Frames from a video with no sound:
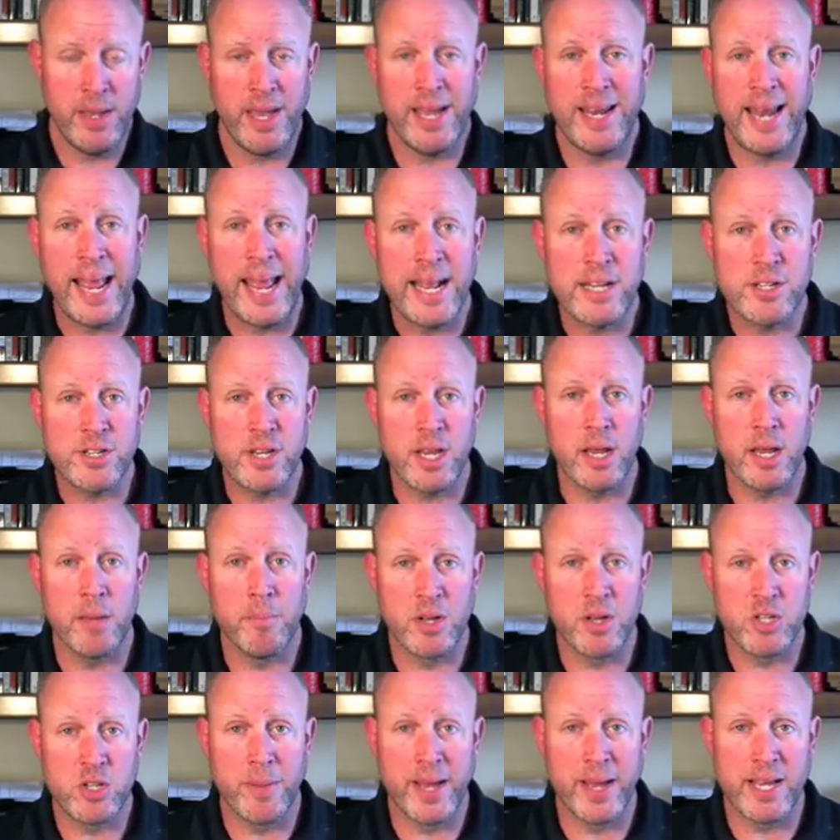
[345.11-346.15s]
enhancing
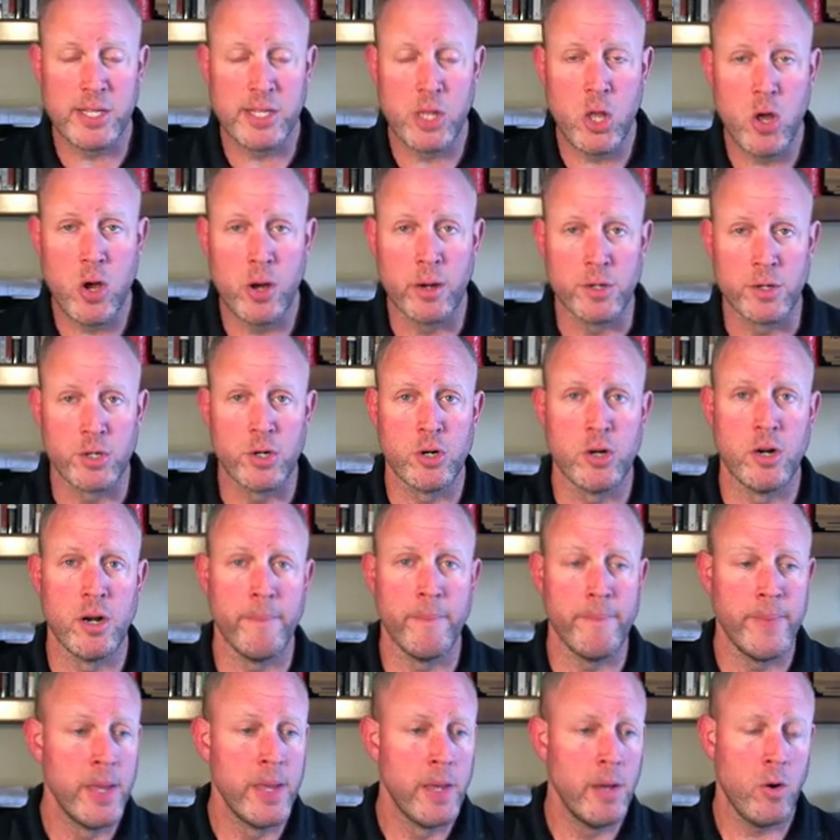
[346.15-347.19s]
muscle mass long
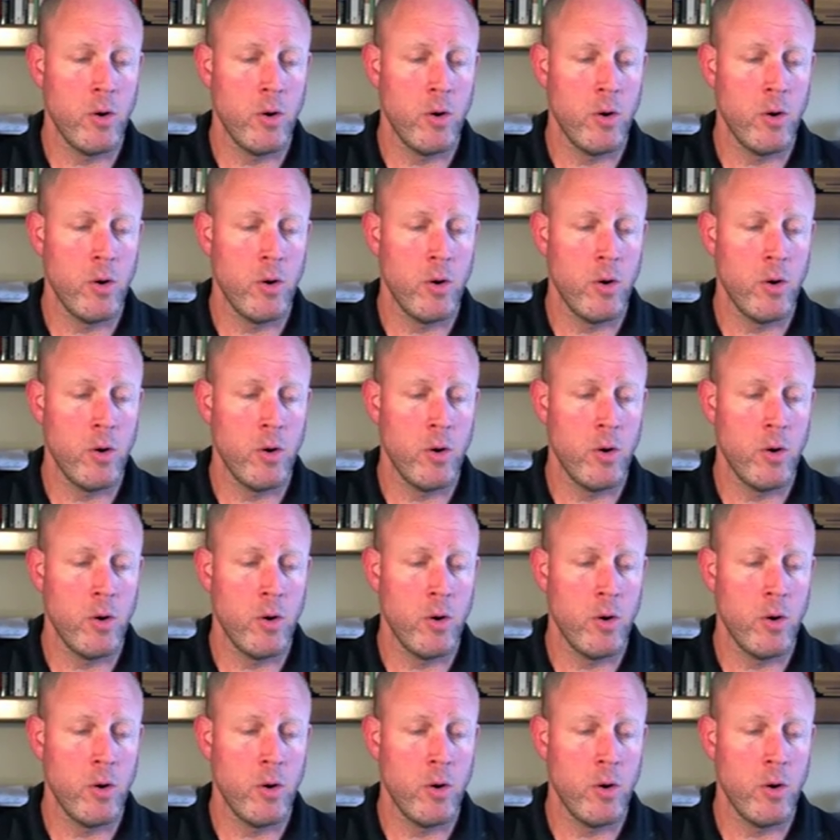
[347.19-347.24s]
term,